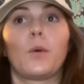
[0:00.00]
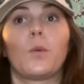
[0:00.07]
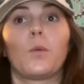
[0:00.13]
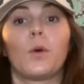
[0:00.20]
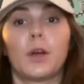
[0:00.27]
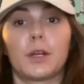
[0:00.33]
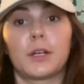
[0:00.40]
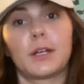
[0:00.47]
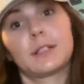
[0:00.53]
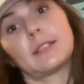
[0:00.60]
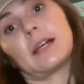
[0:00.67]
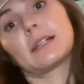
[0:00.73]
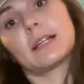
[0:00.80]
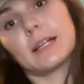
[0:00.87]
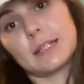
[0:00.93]
what your
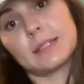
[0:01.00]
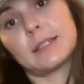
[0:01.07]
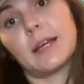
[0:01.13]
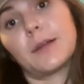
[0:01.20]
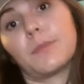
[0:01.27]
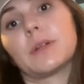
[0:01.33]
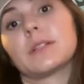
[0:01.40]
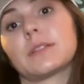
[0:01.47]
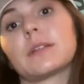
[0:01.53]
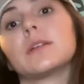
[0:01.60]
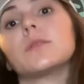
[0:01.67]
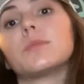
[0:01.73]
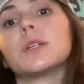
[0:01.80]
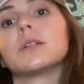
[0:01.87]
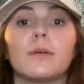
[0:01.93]
exact assignment is
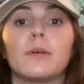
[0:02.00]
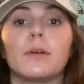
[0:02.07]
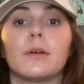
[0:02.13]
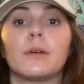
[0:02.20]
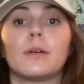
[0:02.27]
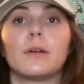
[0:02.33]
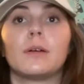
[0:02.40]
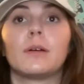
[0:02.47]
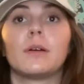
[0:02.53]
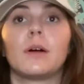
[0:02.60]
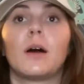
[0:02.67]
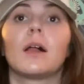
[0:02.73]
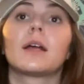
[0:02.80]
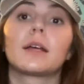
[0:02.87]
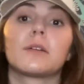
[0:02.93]
going to be.
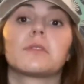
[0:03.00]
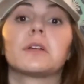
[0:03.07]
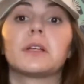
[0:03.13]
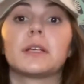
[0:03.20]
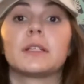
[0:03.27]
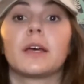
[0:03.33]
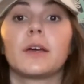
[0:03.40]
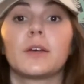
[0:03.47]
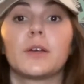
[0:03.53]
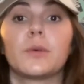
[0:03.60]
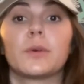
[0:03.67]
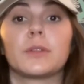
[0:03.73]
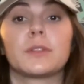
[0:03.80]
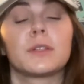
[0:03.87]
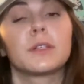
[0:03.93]
All I can really tell you with